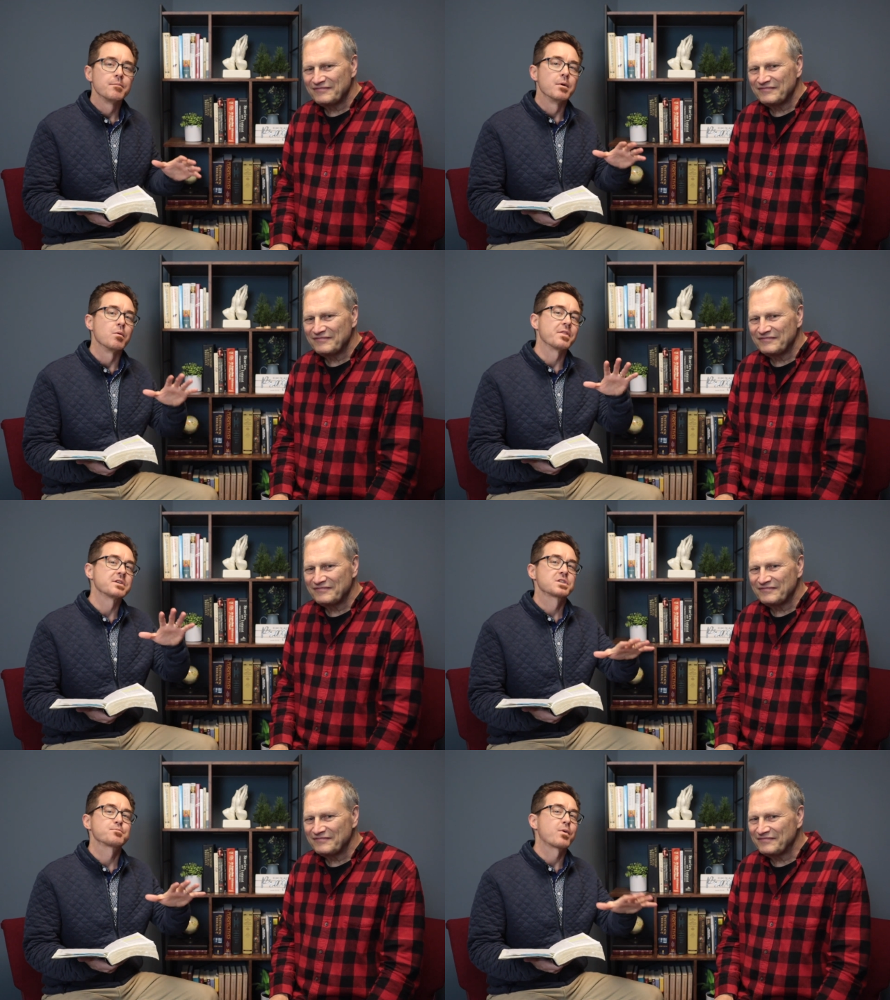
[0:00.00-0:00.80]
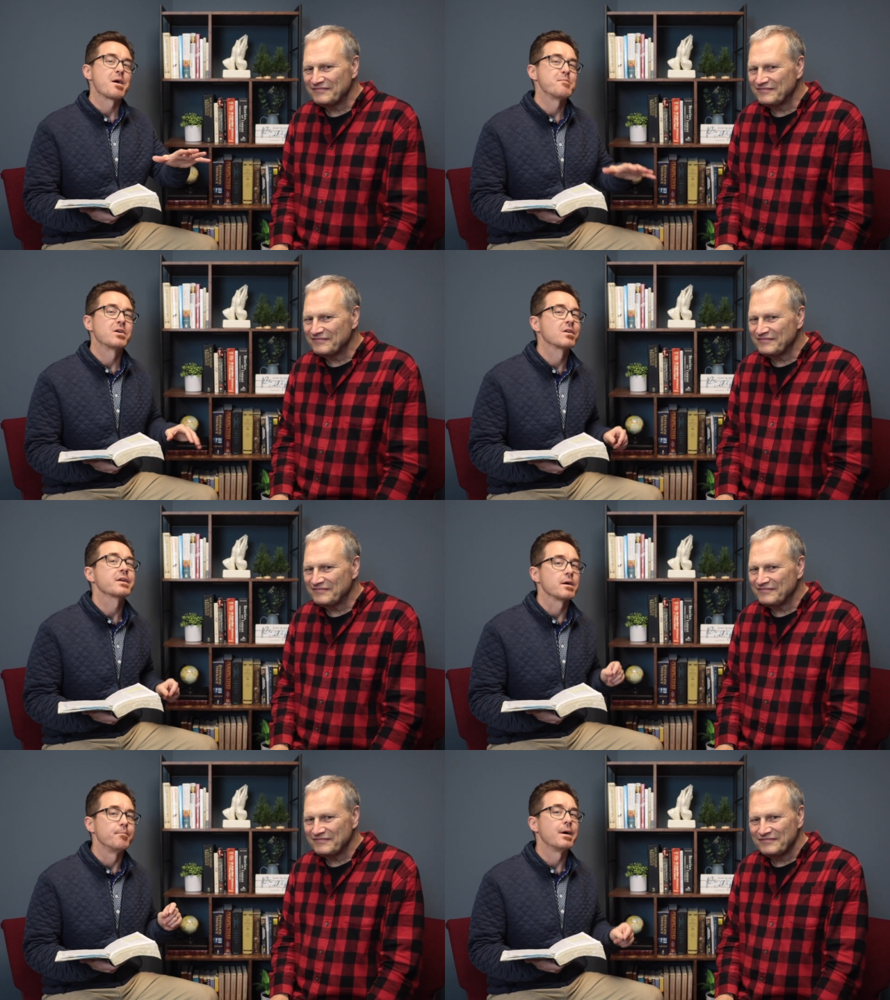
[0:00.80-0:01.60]
Speaker 1: But what this is
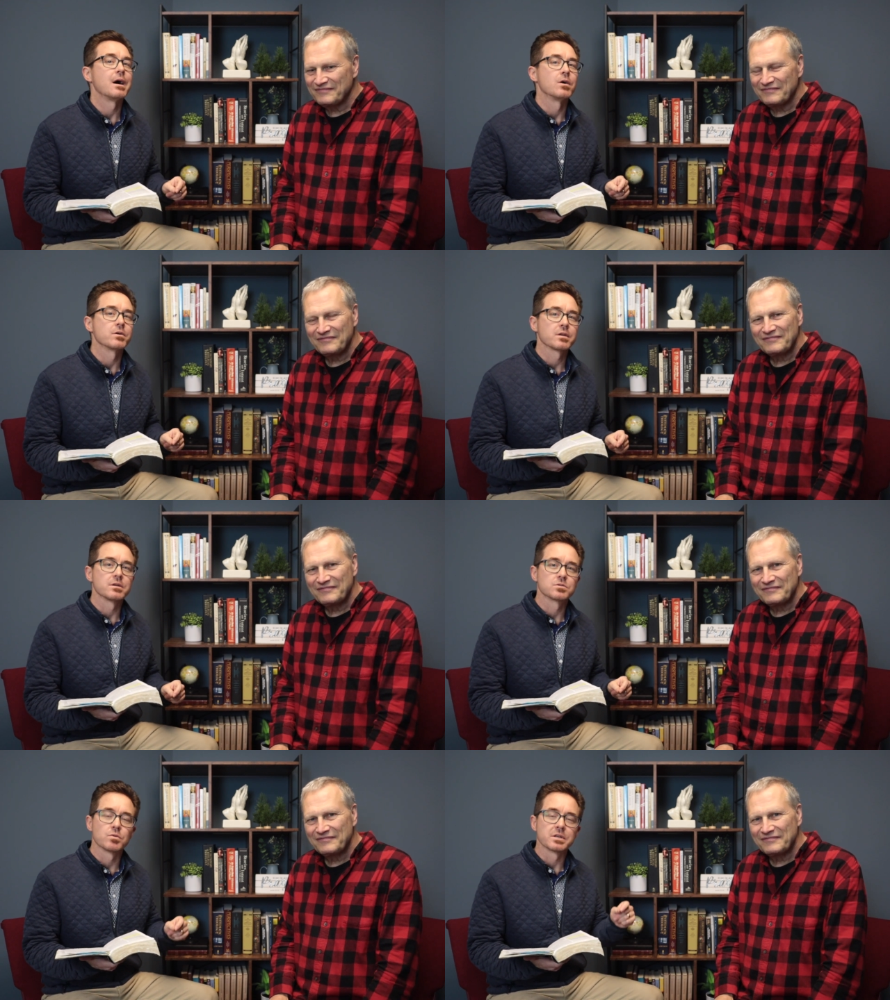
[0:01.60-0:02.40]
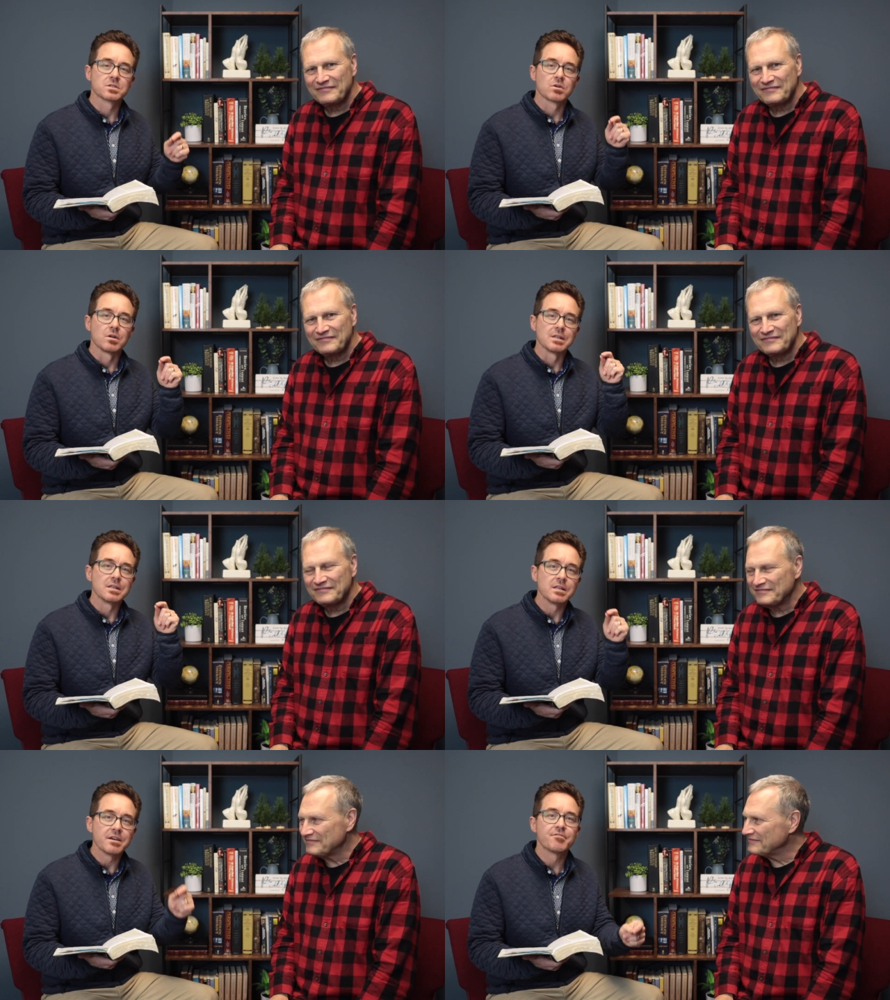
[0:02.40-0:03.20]
primarily about is what is called
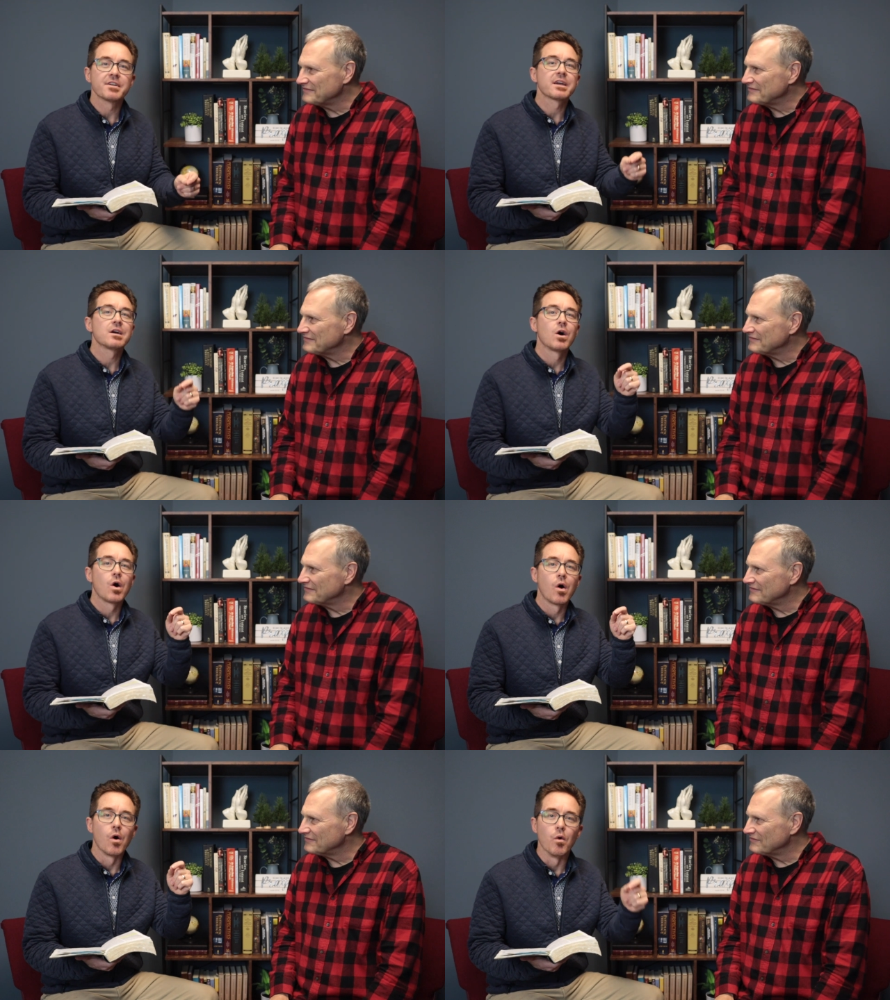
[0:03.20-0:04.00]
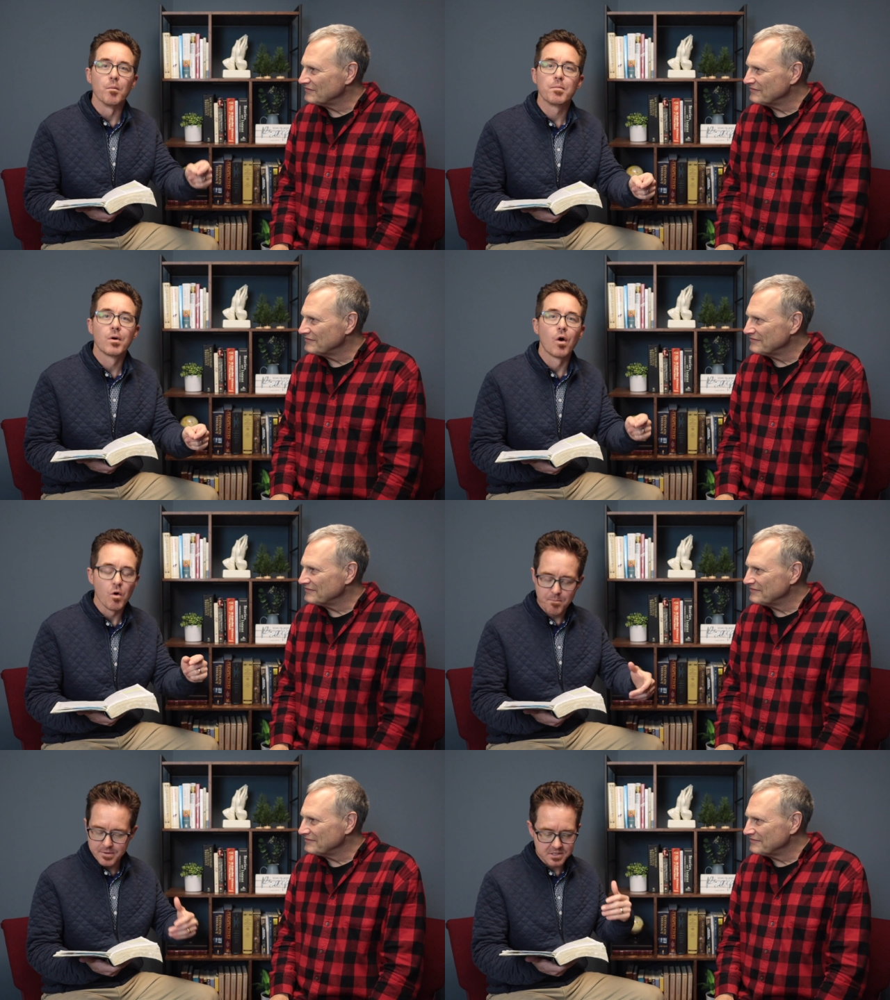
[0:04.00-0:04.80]
living hope.
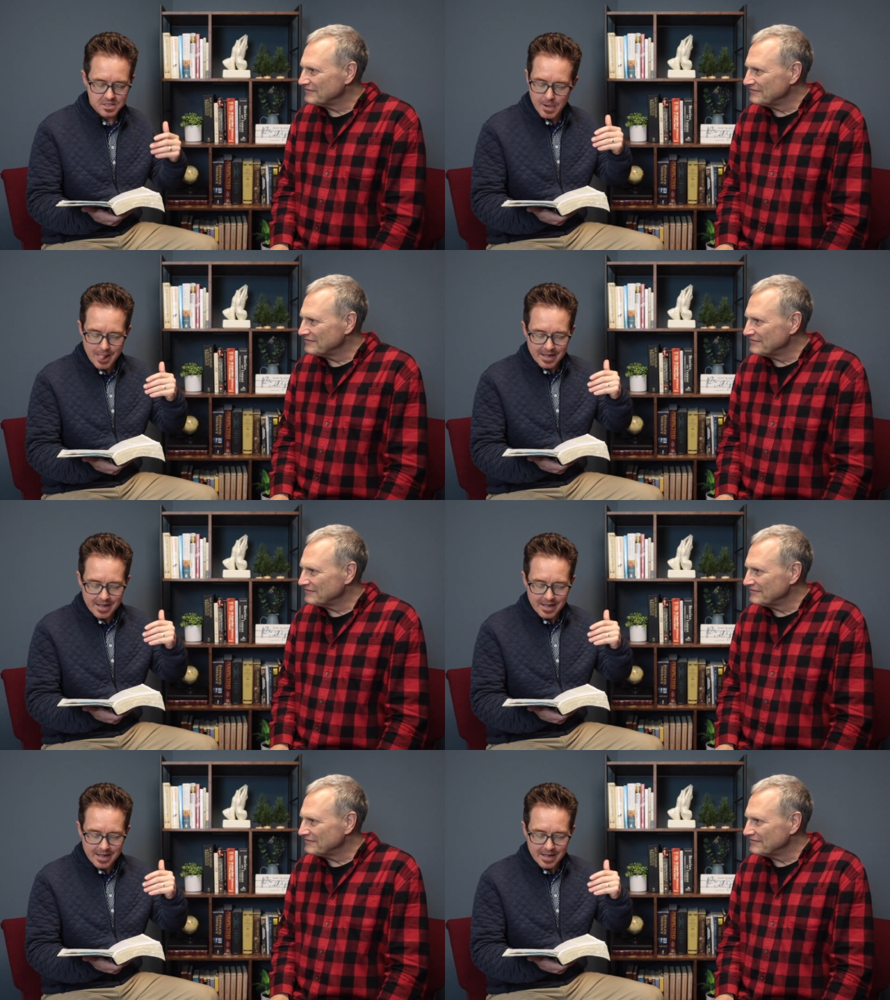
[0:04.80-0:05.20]
Hope is